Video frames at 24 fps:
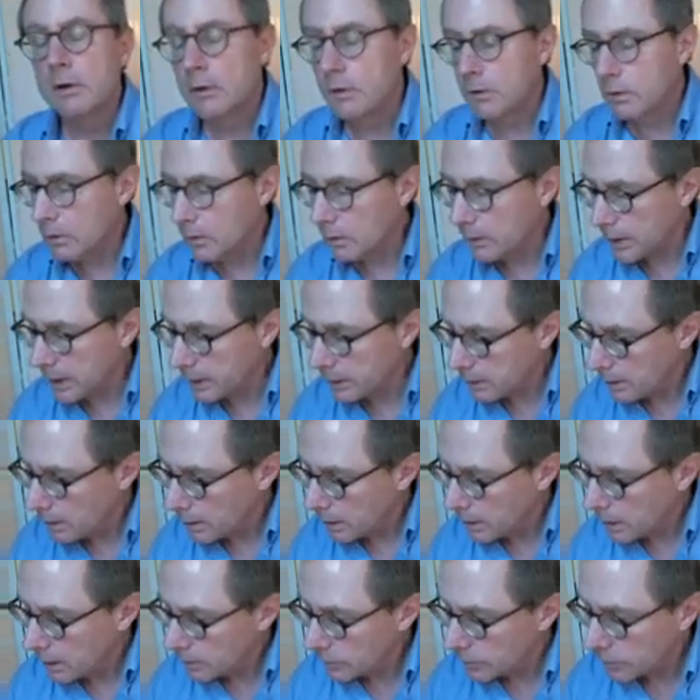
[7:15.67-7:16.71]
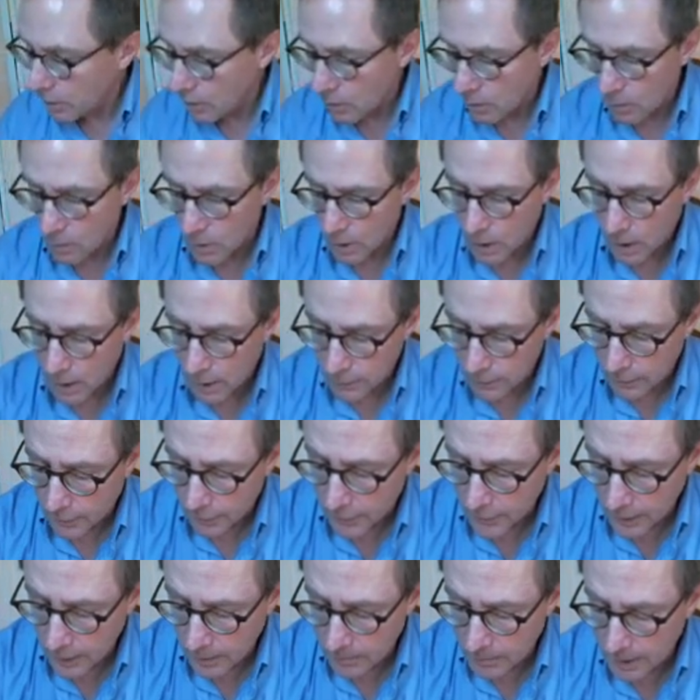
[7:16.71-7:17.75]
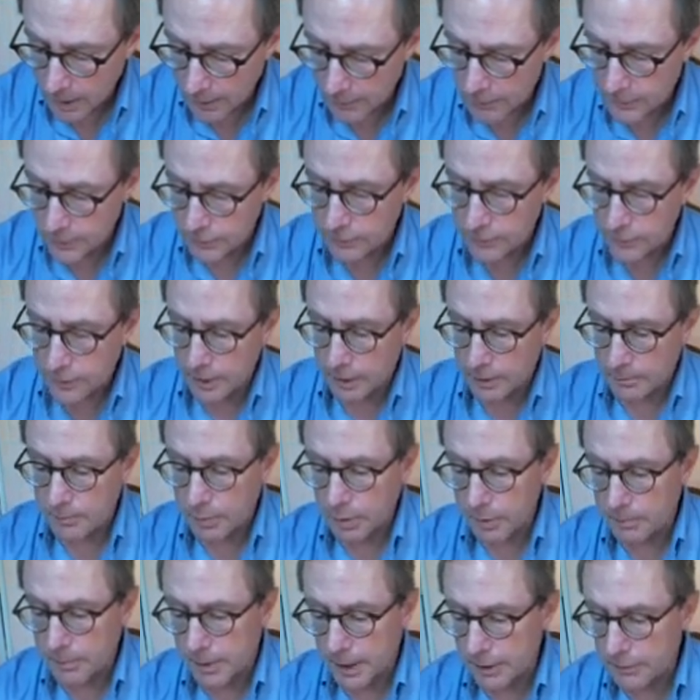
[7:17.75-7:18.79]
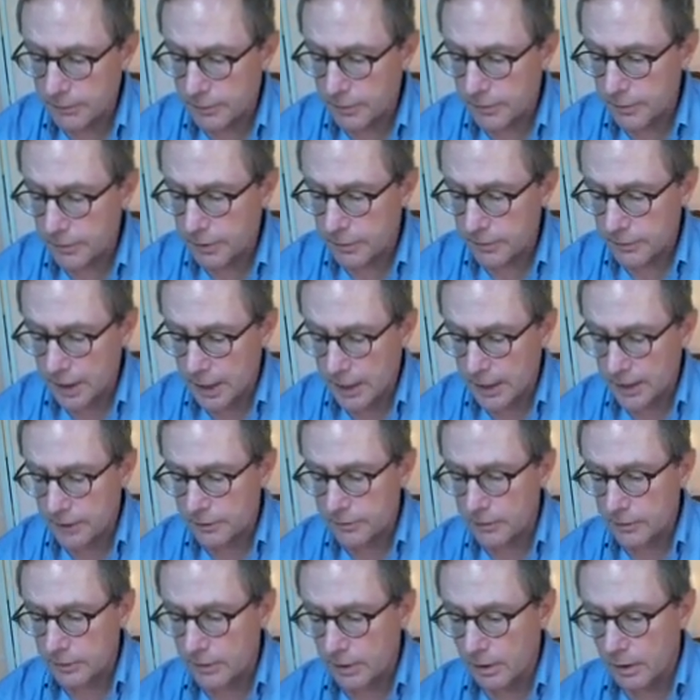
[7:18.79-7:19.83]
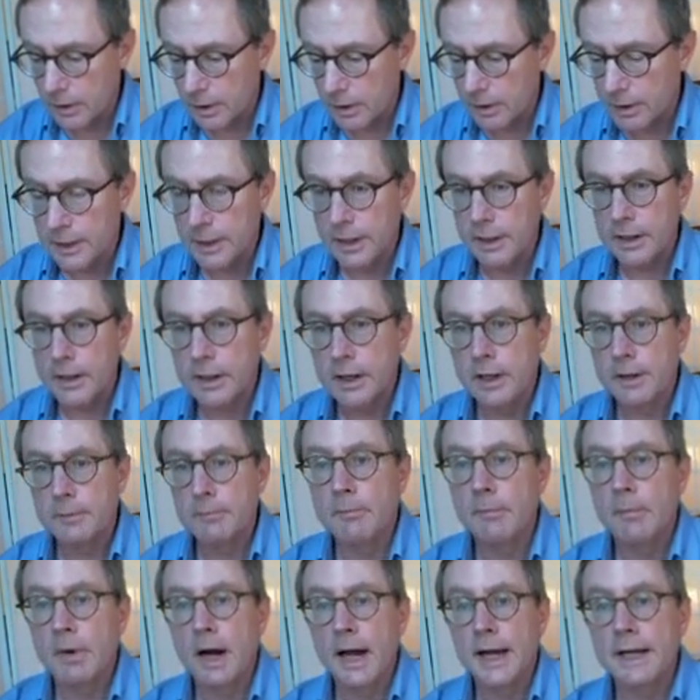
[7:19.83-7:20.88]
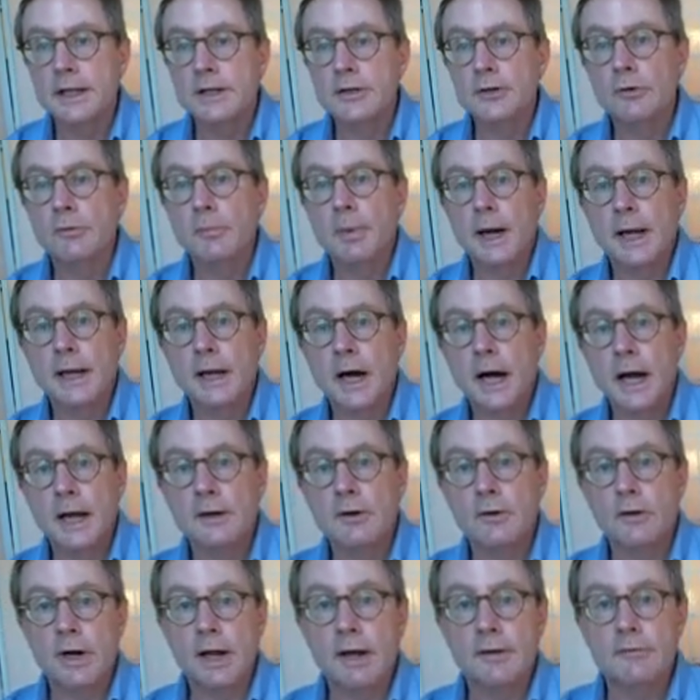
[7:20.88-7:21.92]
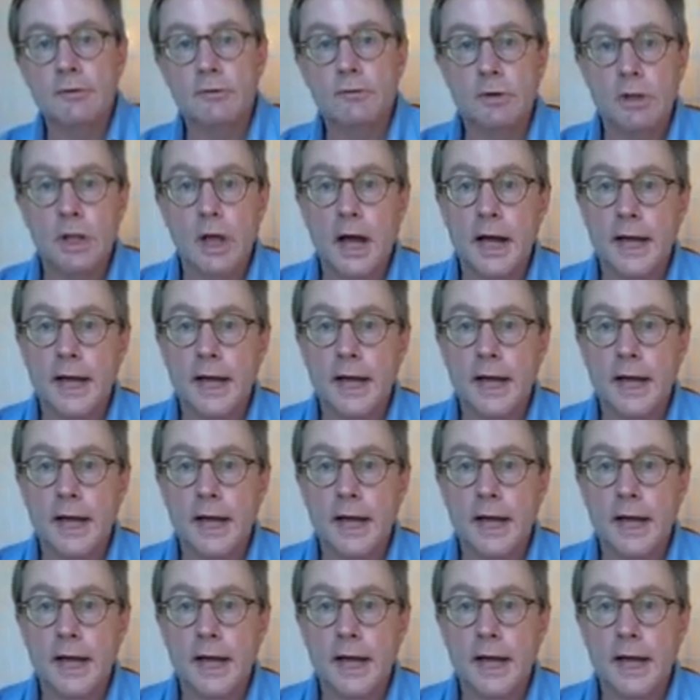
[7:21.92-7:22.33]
Okay? So the thing about this input basis is that I can do it by eye. I don't have to rely on